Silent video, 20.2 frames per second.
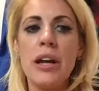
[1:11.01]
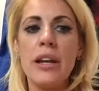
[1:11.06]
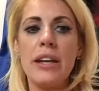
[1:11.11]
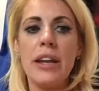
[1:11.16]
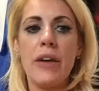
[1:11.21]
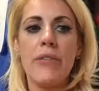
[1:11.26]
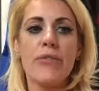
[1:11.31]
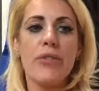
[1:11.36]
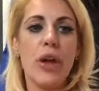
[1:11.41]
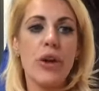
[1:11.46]

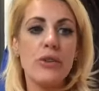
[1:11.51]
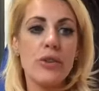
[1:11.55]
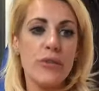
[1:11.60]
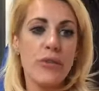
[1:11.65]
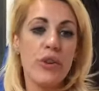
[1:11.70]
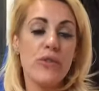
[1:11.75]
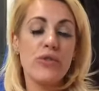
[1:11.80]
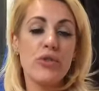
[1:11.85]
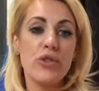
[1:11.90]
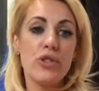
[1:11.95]
Now, those of
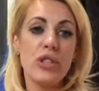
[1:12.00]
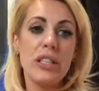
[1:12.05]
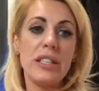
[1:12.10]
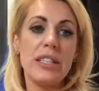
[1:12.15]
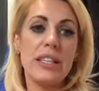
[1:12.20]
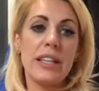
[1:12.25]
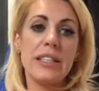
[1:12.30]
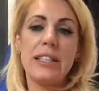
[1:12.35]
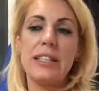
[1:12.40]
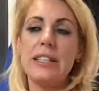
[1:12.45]
you who've done
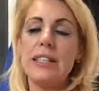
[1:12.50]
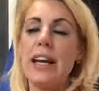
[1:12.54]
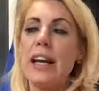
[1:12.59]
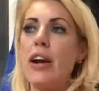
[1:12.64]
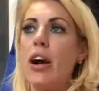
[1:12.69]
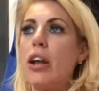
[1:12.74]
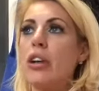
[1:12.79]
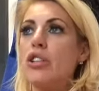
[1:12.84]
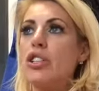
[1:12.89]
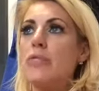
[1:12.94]
GCSE
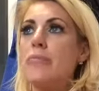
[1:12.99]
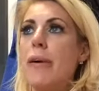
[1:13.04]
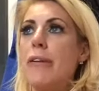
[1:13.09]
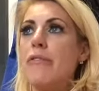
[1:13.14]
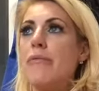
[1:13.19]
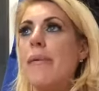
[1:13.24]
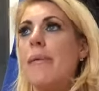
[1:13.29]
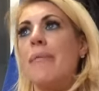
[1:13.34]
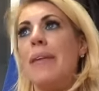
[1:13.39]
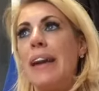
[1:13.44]
psychology might
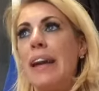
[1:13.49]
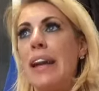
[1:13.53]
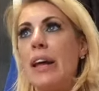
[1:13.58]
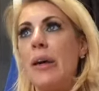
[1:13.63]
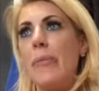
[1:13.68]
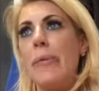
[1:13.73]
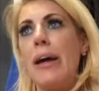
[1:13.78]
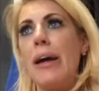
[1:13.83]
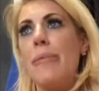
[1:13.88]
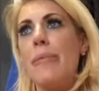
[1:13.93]
remember a little
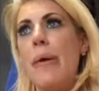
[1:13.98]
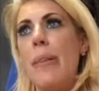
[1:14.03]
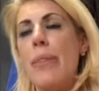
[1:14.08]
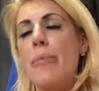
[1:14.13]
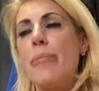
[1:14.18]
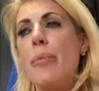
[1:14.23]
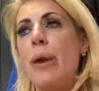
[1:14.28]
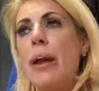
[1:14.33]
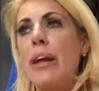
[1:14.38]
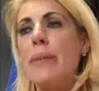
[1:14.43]
bit about the
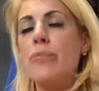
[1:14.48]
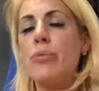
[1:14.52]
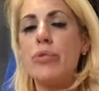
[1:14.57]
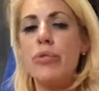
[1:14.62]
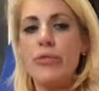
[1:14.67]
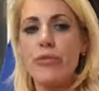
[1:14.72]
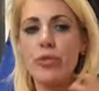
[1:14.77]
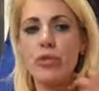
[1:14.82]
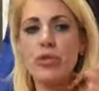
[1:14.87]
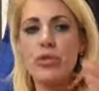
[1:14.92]
brain, but the
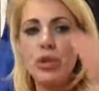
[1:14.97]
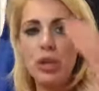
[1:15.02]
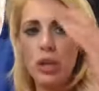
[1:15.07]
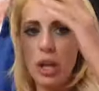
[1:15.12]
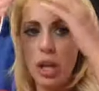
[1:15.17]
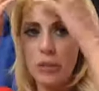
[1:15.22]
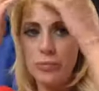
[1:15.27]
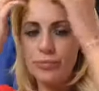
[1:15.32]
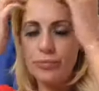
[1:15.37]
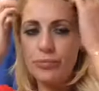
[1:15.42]

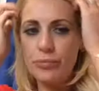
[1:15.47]
frontal